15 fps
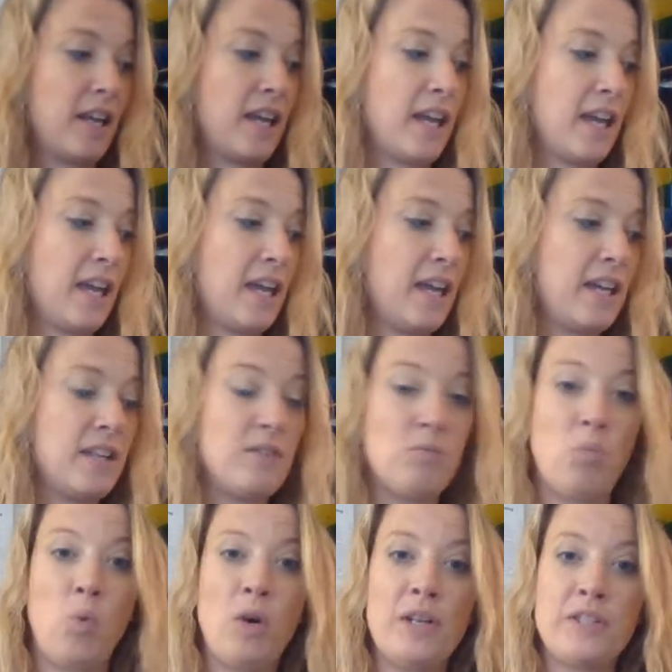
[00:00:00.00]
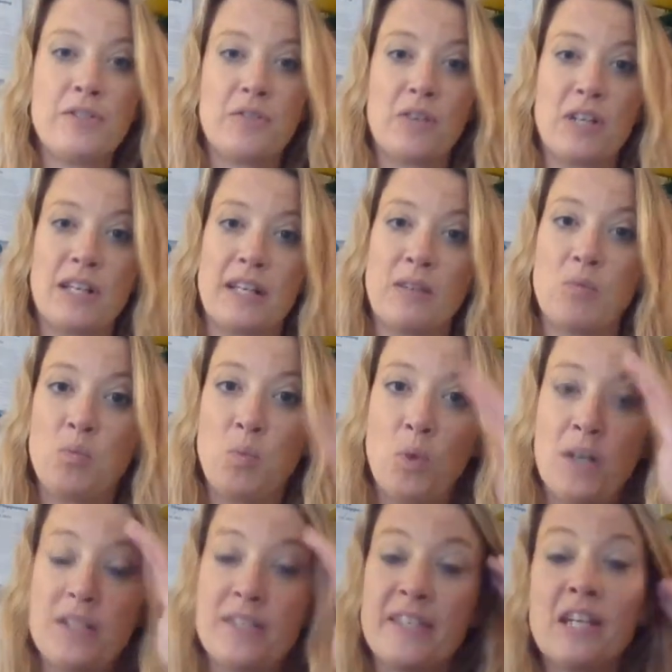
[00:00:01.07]
and wondering
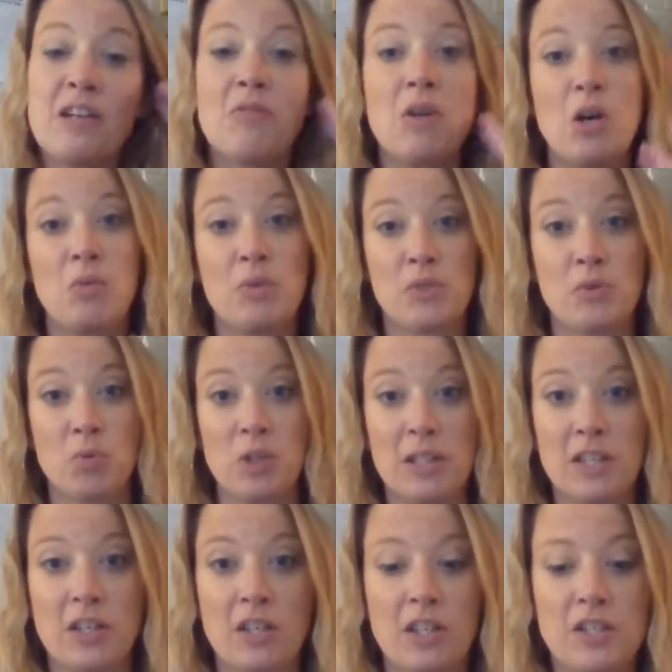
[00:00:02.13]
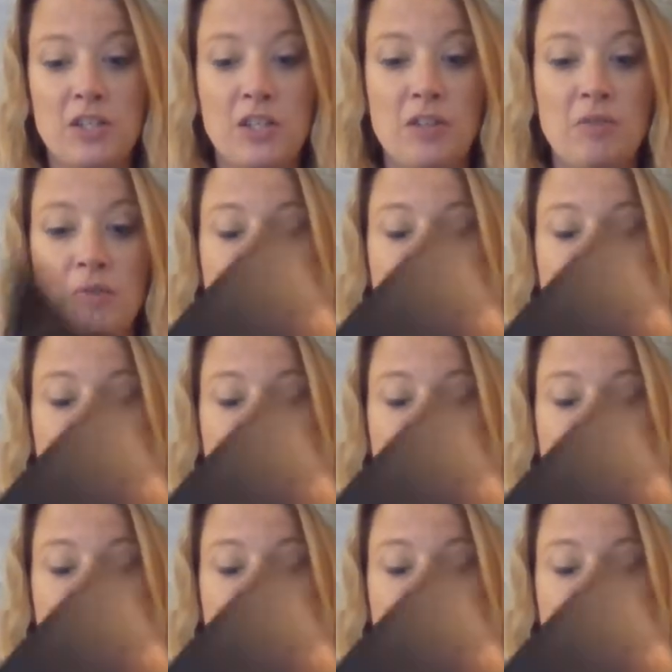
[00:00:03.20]
what zero was really going to do.